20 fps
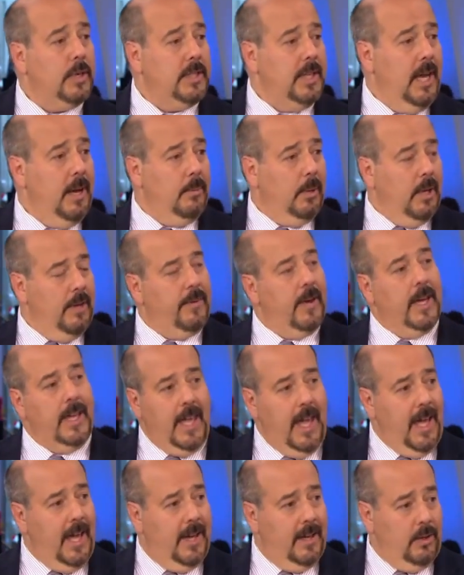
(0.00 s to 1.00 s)
for example, if
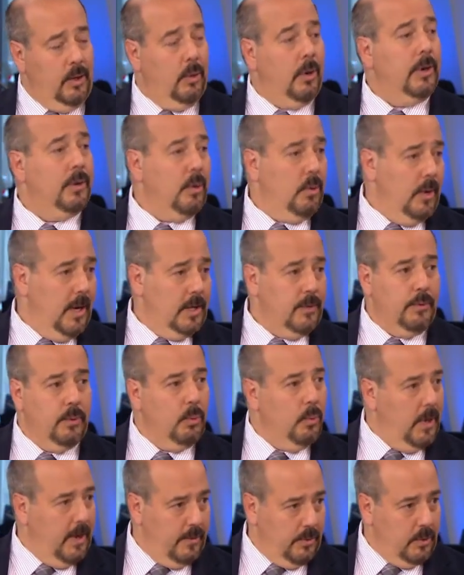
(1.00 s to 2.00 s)
I can't, you're under
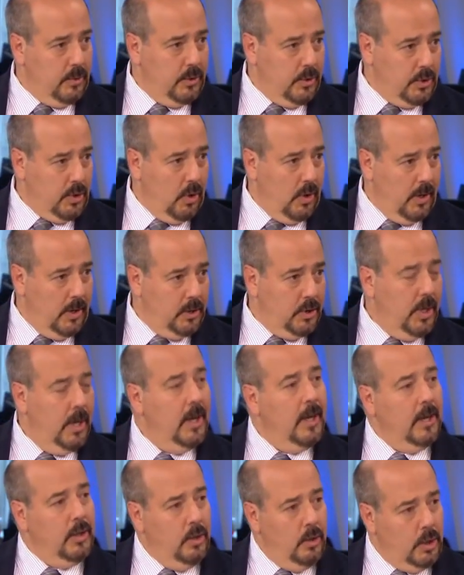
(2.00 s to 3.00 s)
arrest for whatever charge,